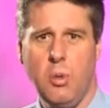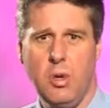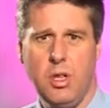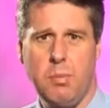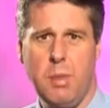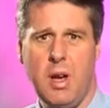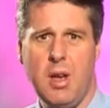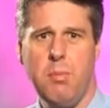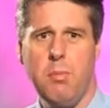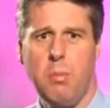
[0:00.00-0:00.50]

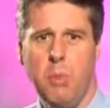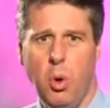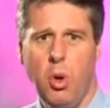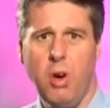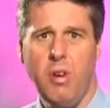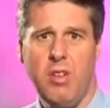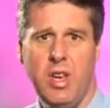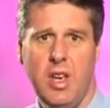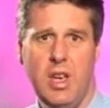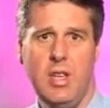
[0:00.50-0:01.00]
would spend
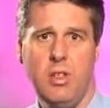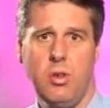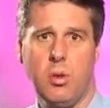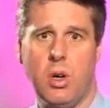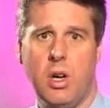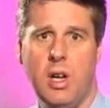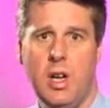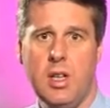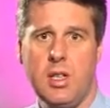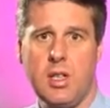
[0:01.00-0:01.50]
more of his
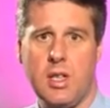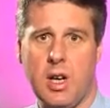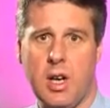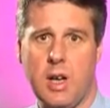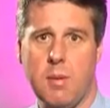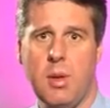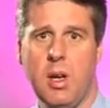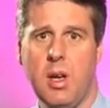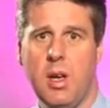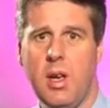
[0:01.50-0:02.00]
or her
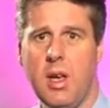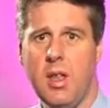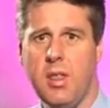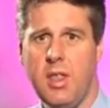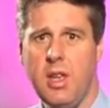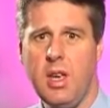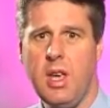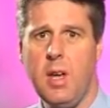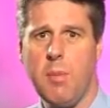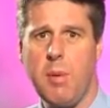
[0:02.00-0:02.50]
time
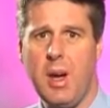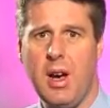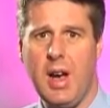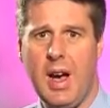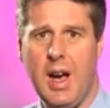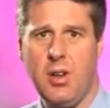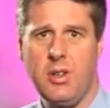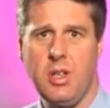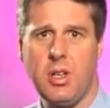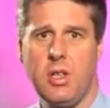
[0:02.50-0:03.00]
thinking
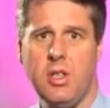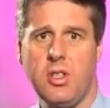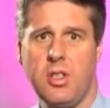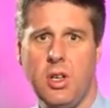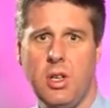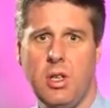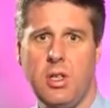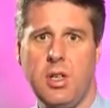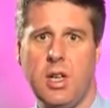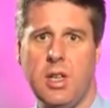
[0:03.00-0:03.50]
about how to
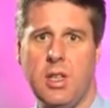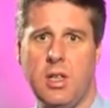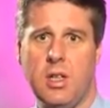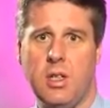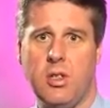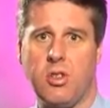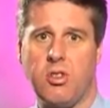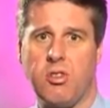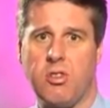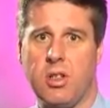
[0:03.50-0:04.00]
consolidate
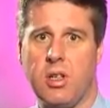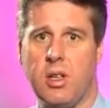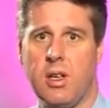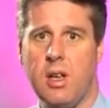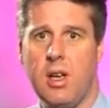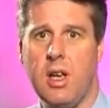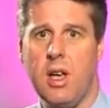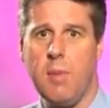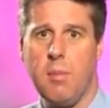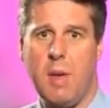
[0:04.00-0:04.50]
the industry,
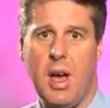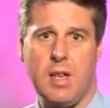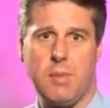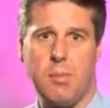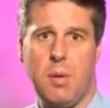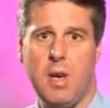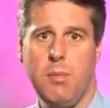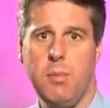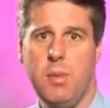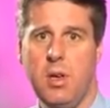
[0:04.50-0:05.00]

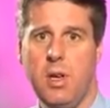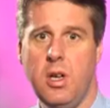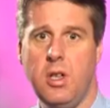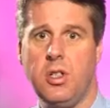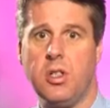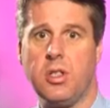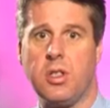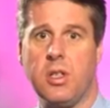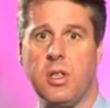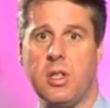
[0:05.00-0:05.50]
perhaps by
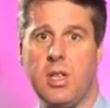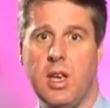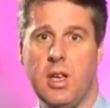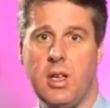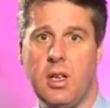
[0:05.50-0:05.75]
mergers and